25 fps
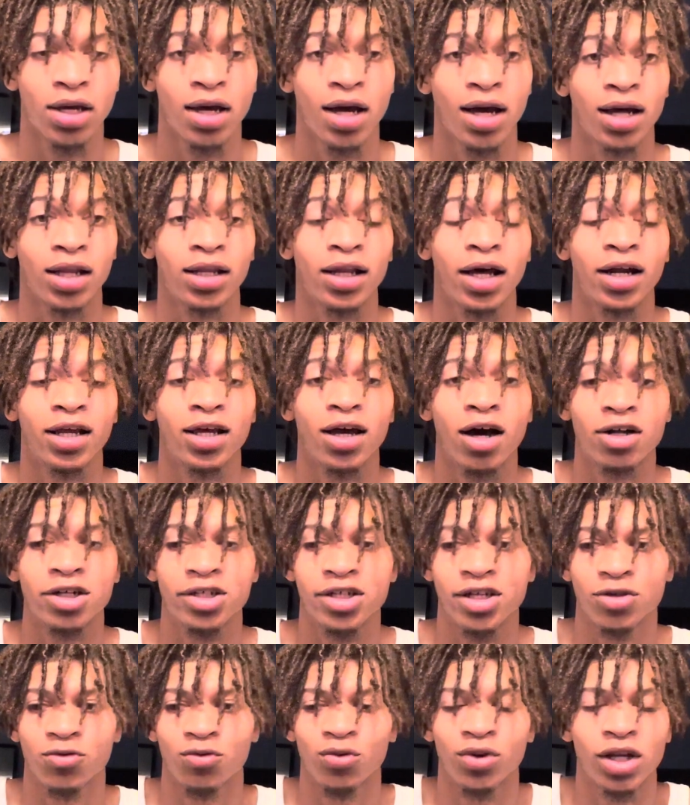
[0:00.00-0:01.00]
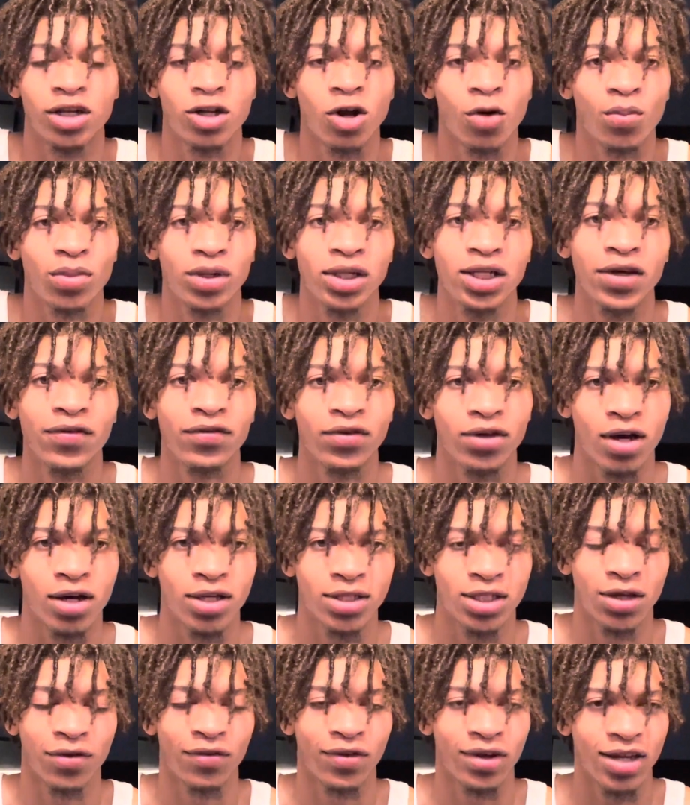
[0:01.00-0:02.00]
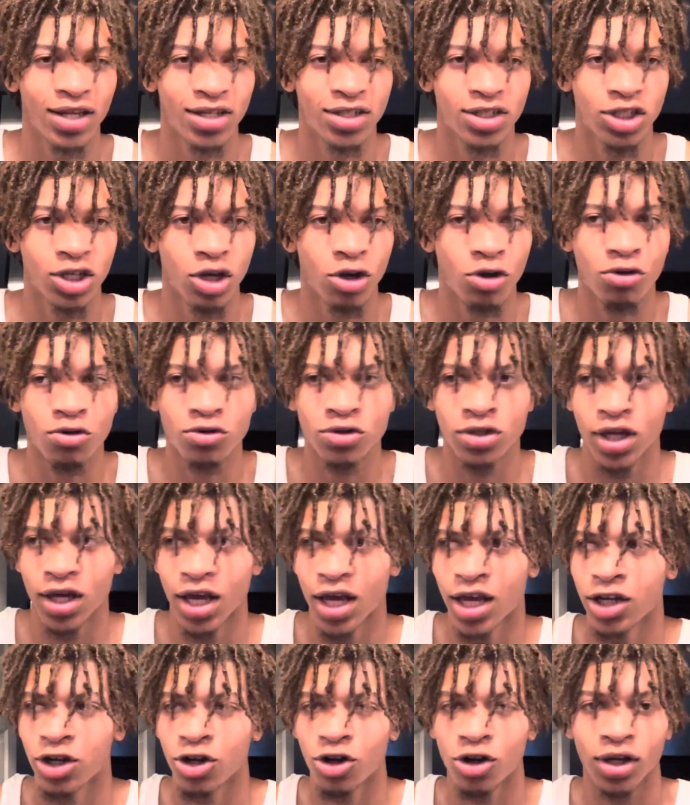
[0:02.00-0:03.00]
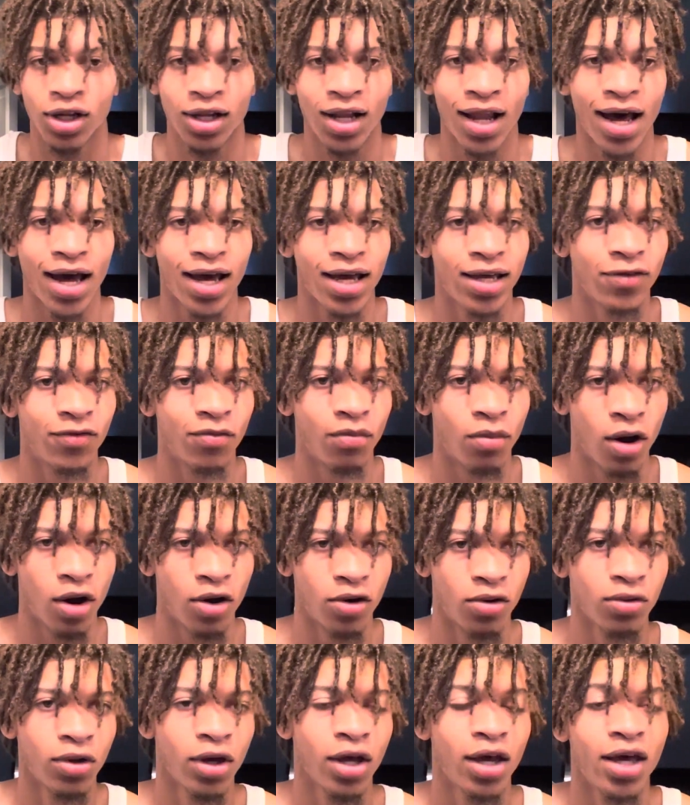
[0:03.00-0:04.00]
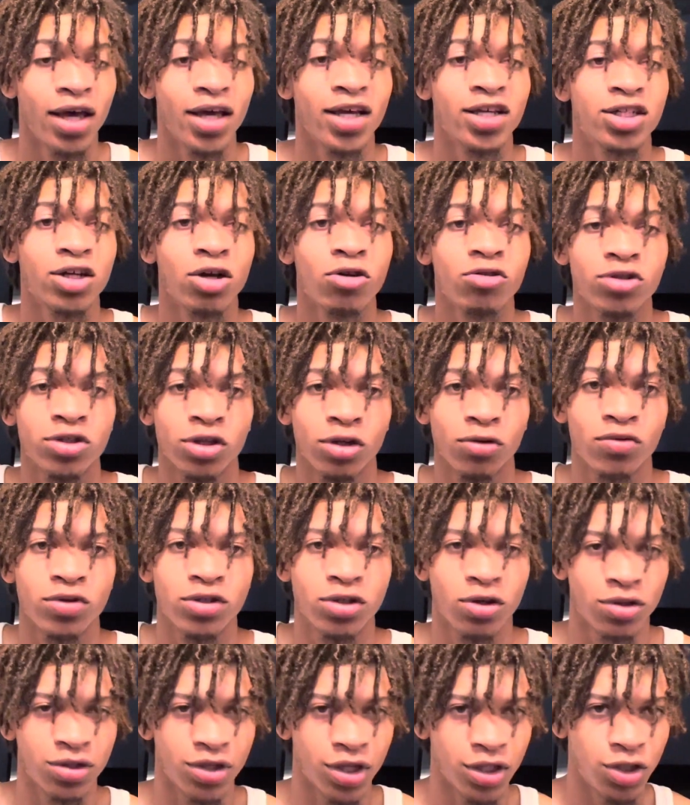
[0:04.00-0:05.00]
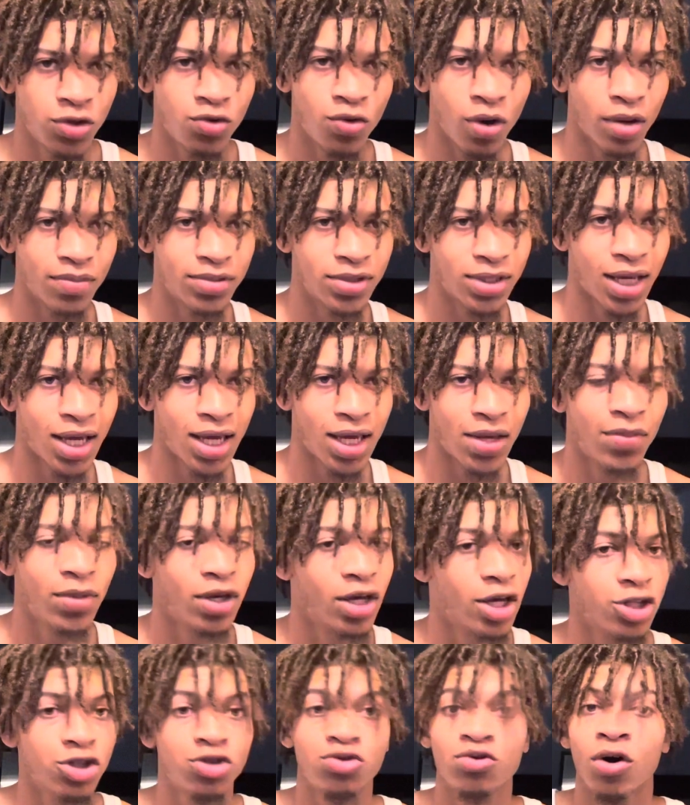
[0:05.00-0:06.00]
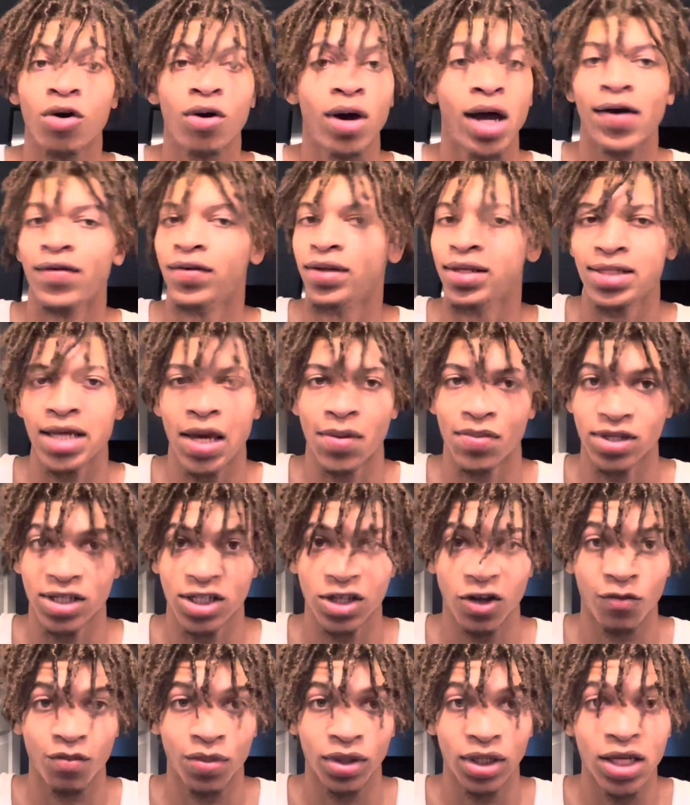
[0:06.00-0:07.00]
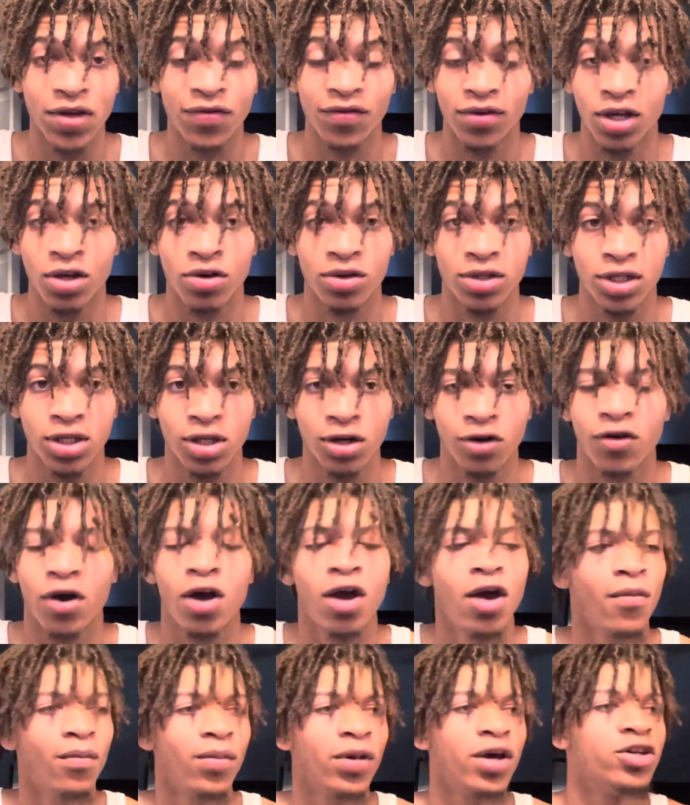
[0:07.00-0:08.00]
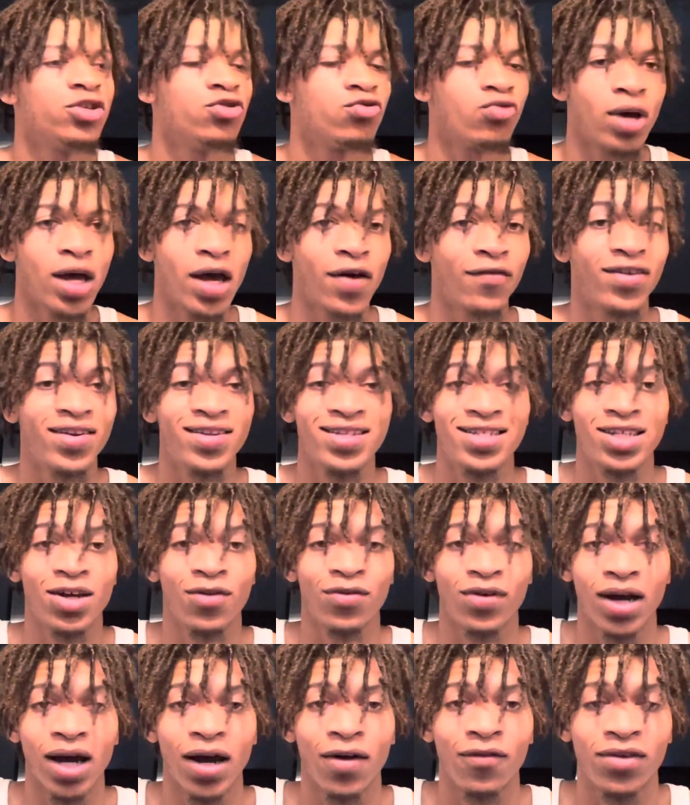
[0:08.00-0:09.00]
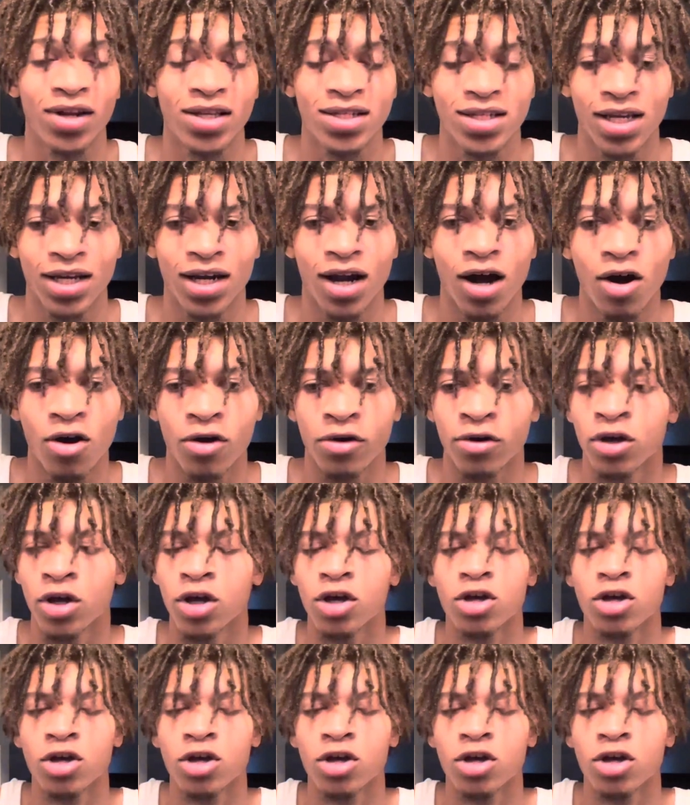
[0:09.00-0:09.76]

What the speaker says: A lot of y'all just really don't believe in yourself. And it shows in your life, bro. It shows in the results that you obtain because you don't have any type of self-belief in yourself, because you don't have any self-confidence at all.